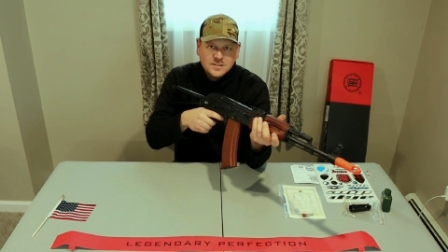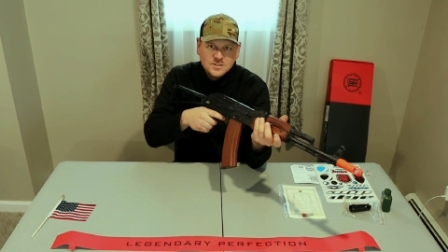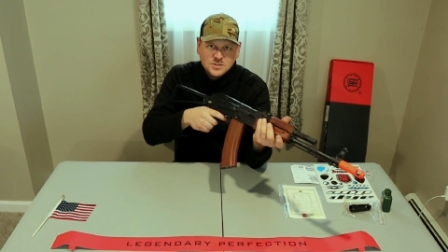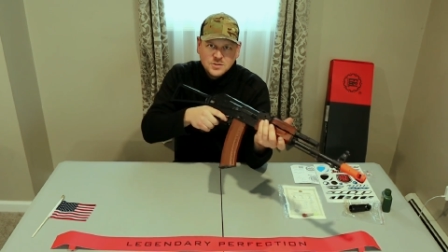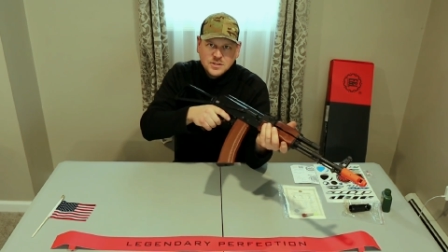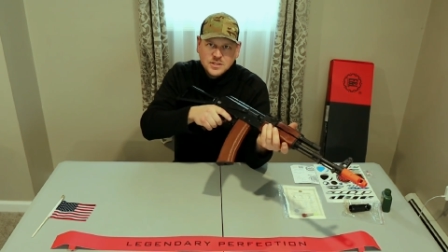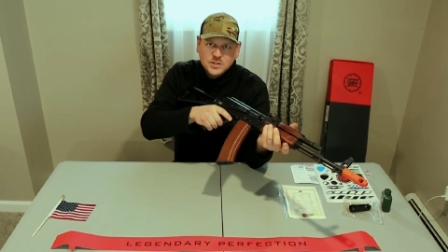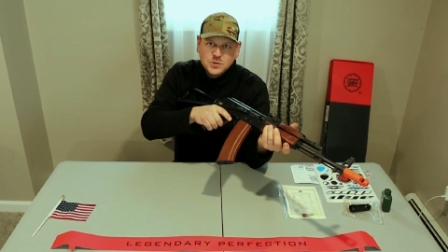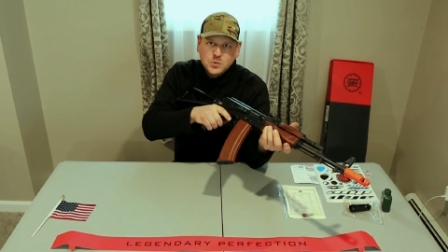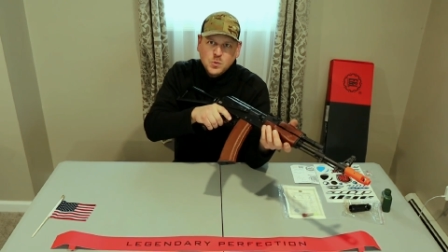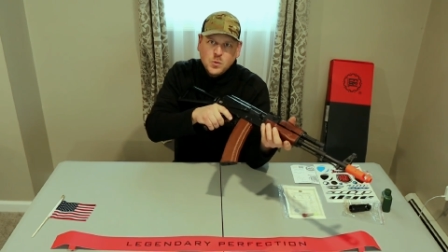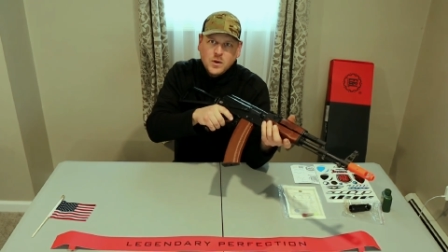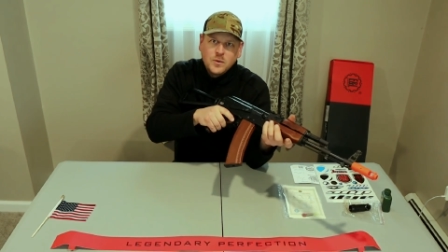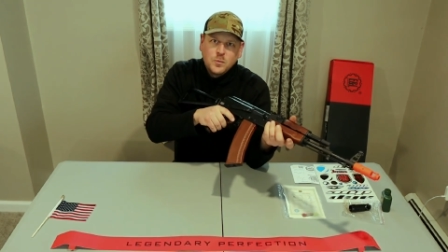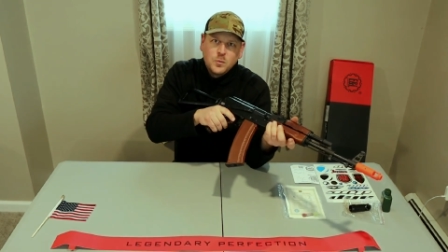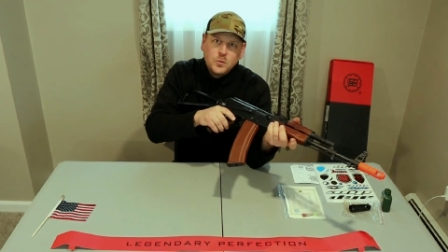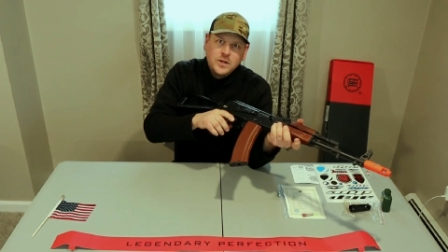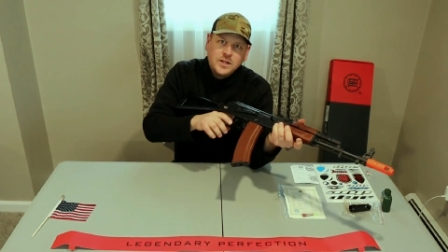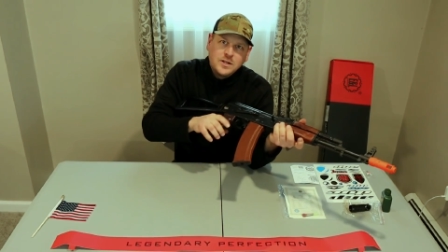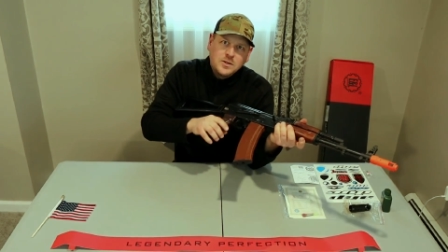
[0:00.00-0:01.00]
So this
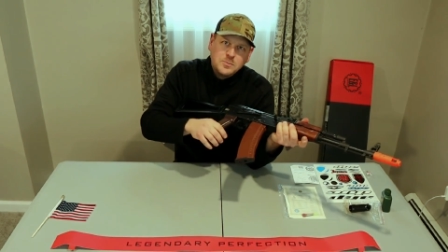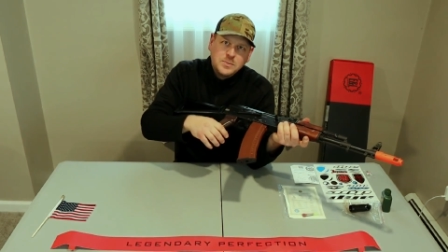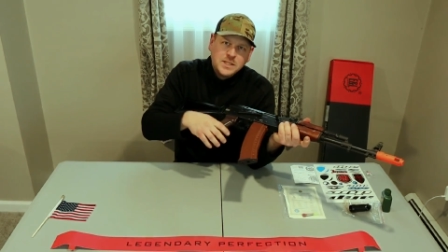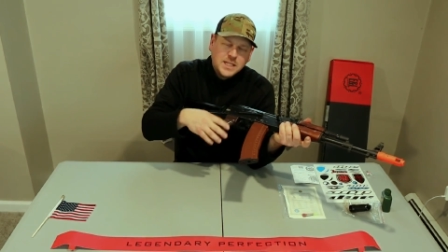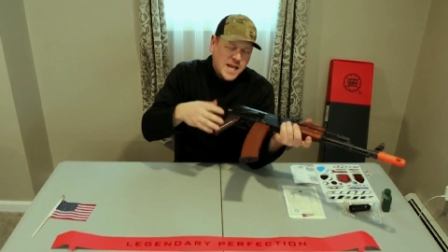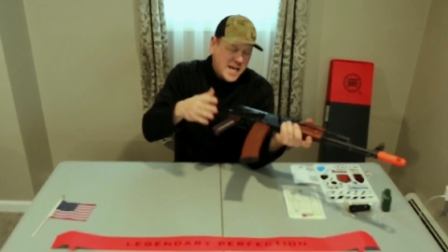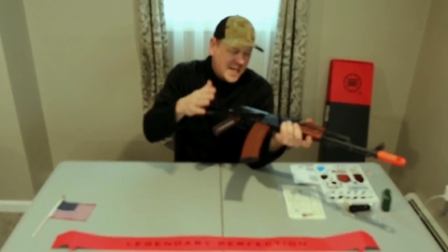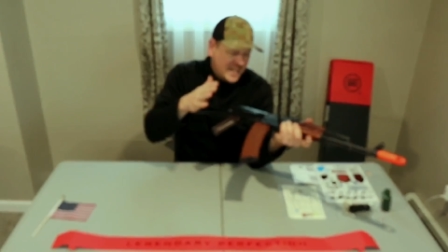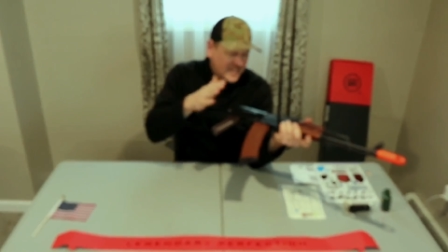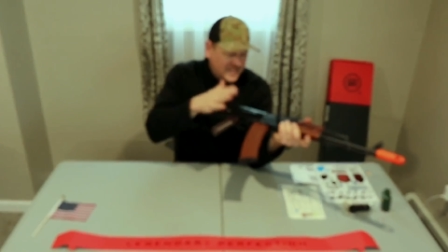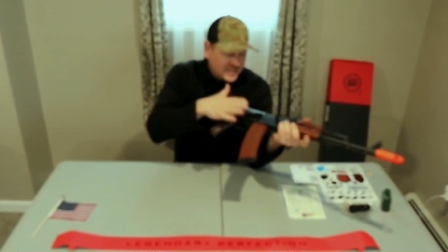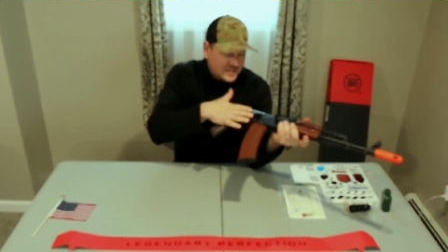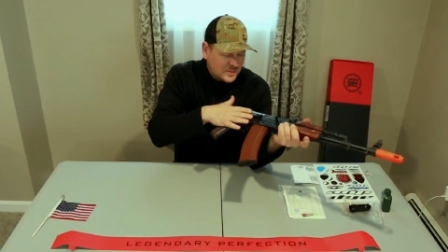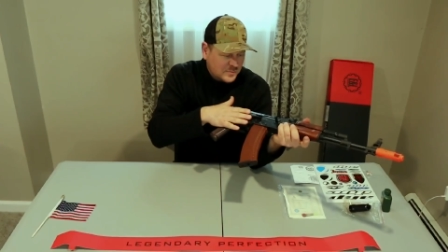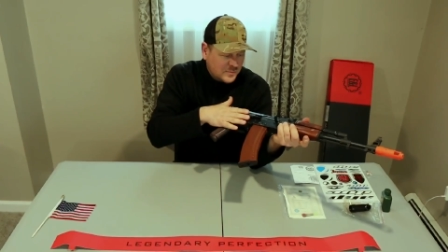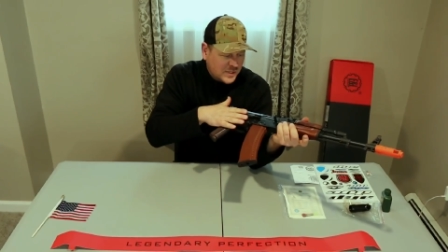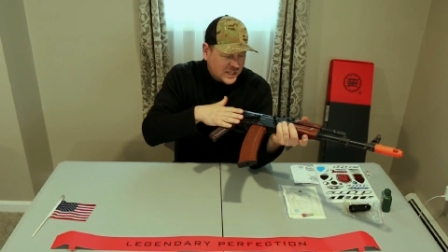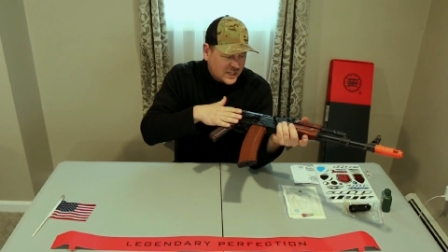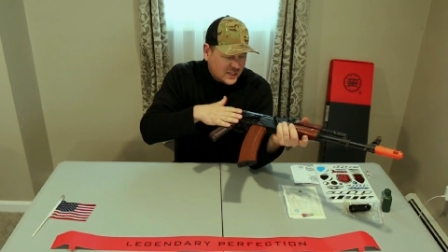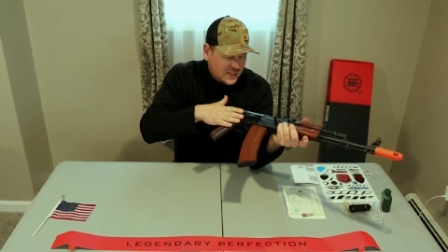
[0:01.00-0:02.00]
one will be added
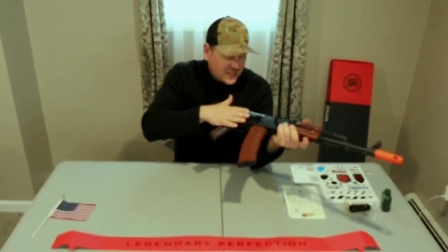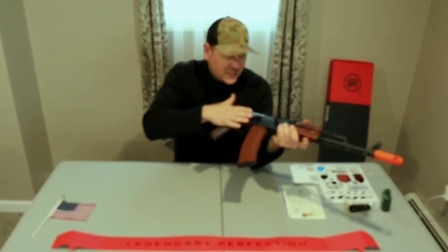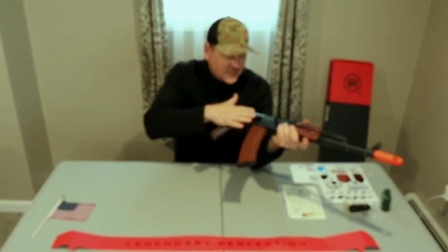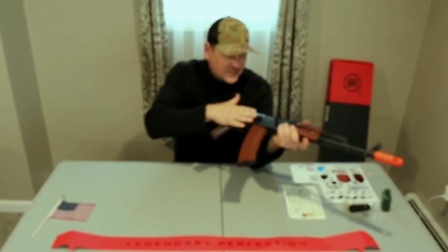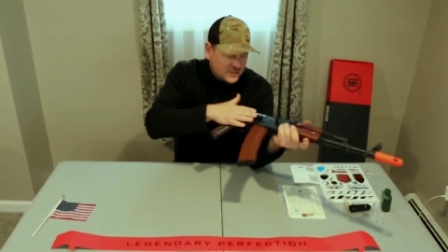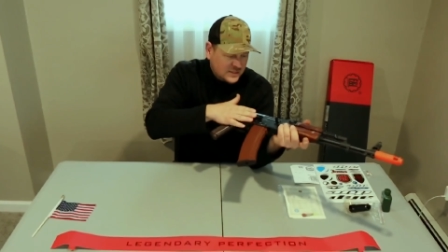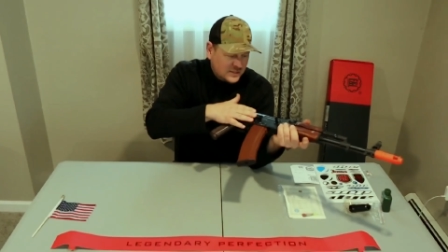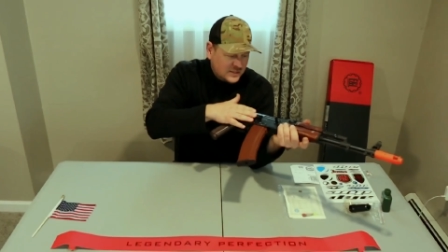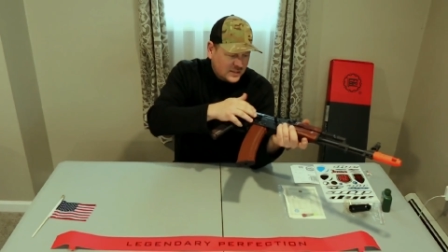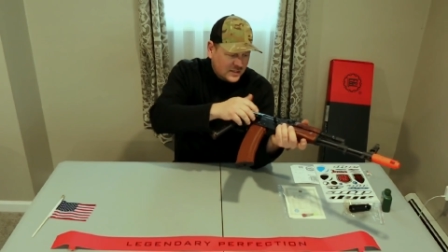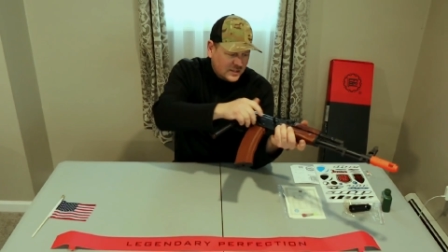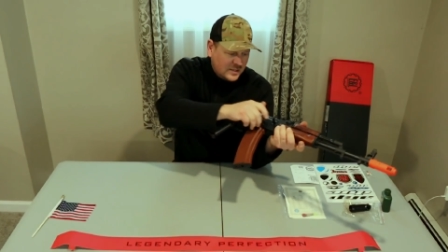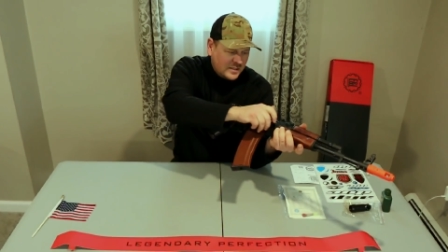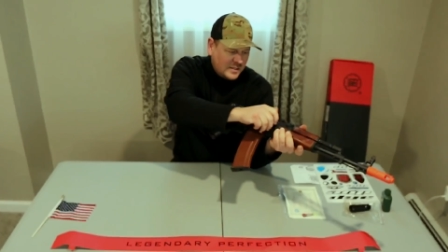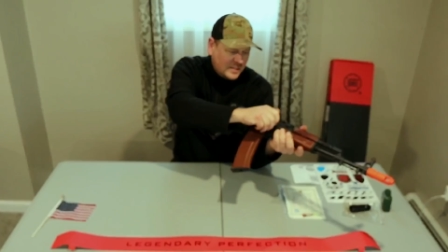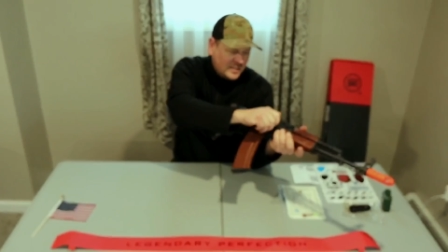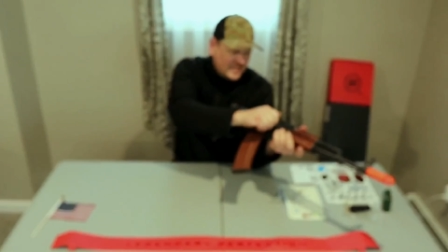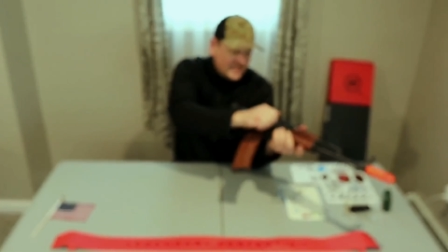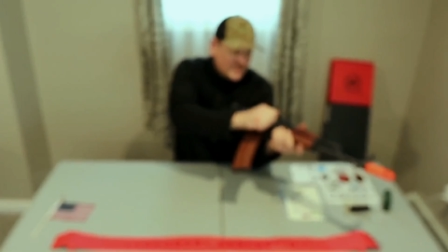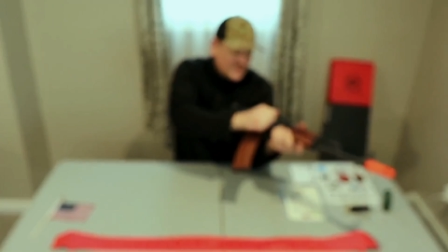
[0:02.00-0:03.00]
to my collection.
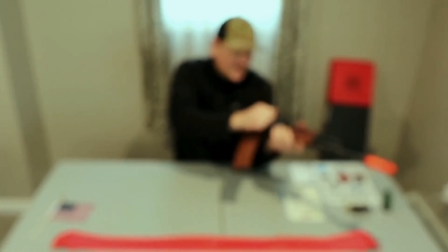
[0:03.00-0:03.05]
It